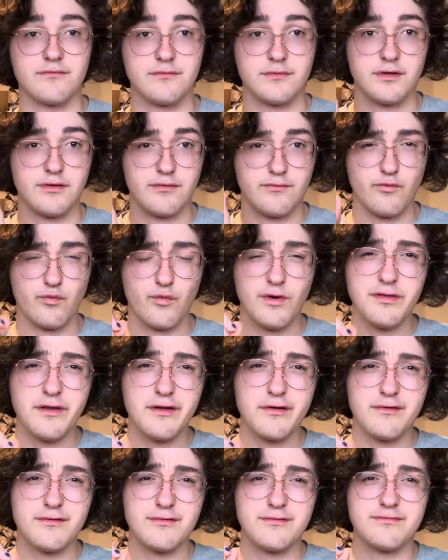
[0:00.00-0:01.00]
And one
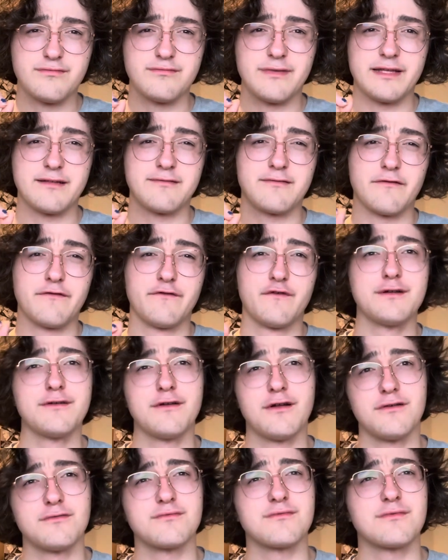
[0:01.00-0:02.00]
little like
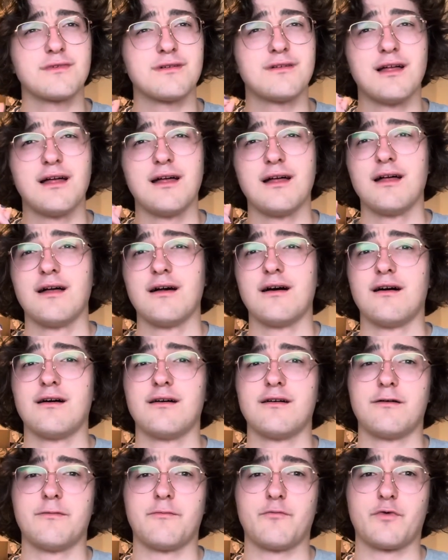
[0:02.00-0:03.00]
footnote,
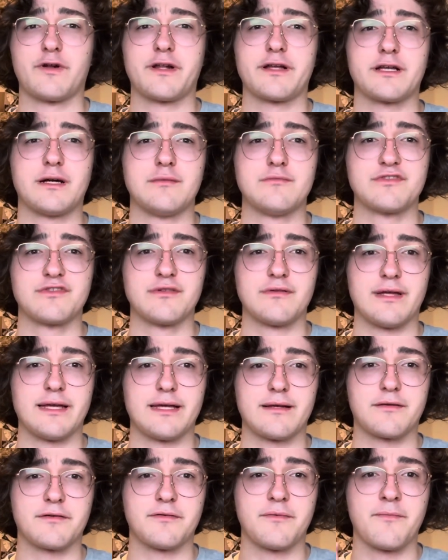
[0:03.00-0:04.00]
when it comes to like